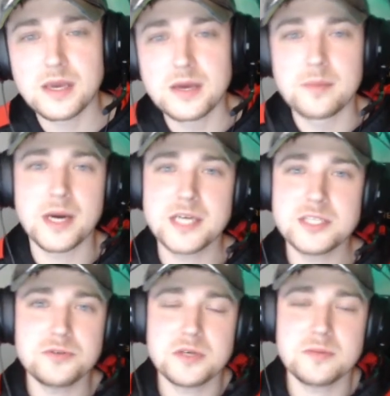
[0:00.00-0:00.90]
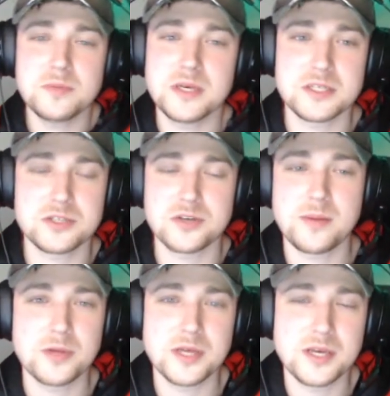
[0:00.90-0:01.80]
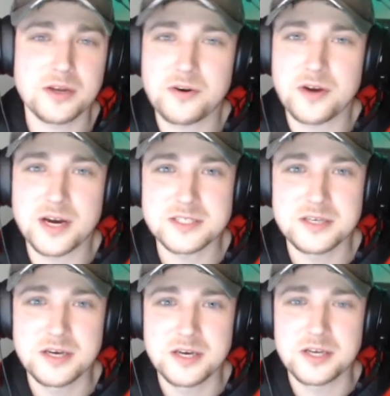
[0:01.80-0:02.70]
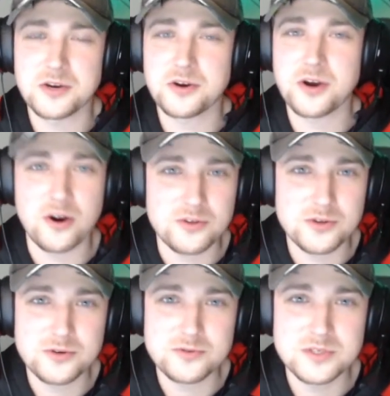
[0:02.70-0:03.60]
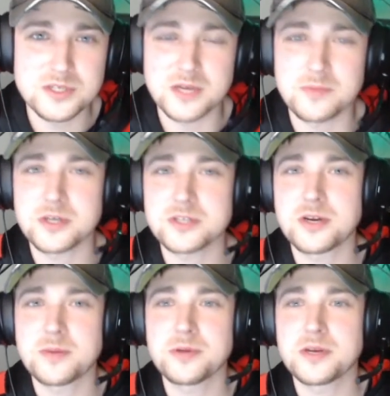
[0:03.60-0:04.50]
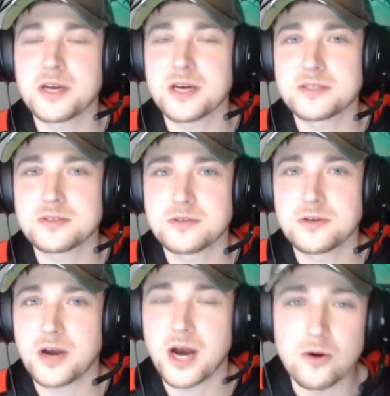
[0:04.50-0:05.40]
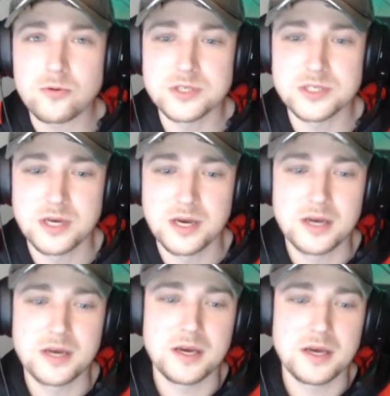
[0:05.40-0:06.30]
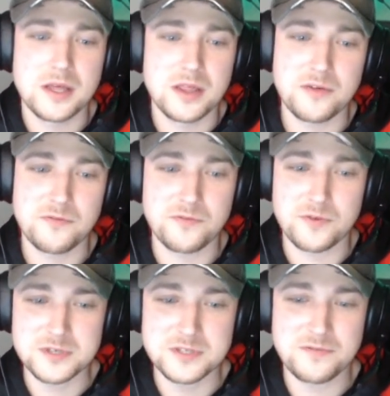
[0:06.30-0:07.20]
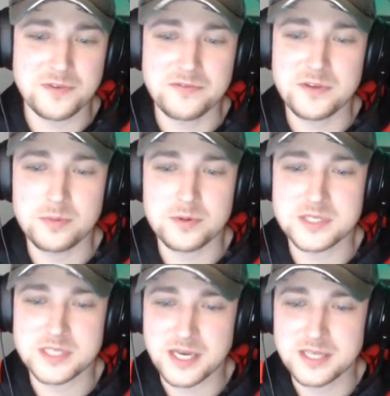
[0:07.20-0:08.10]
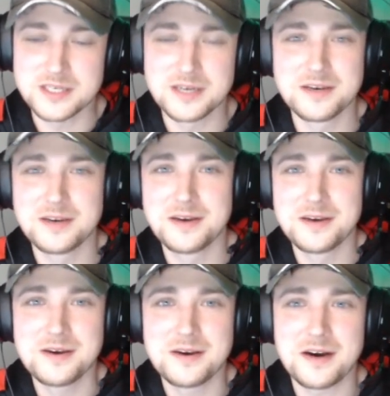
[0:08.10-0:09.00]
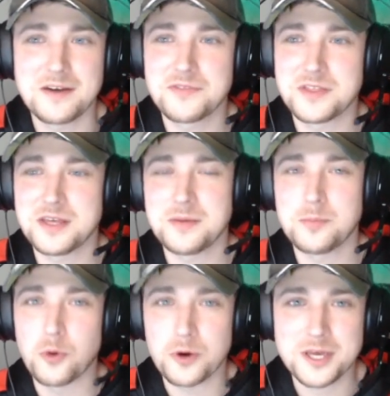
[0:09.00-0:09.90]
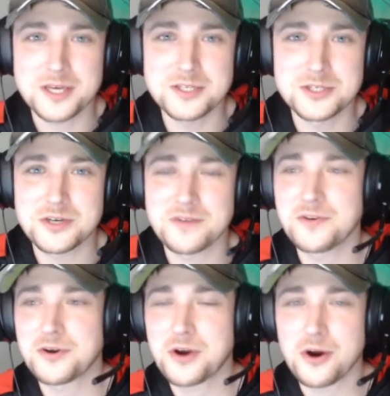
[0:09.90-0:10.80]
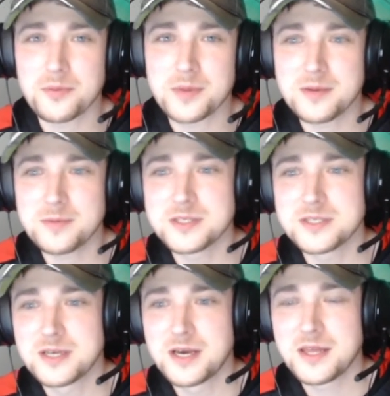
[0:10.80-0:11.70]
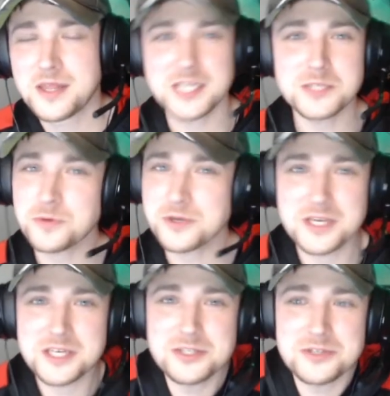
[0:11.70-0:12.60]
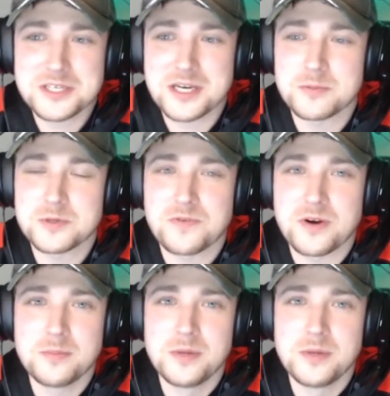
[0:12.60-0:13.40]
mind you, can be extrapolated across your car loans. It can be extrapolated across your house. The first 50% of the mortgage of your car payments, that's where all the interest comes from.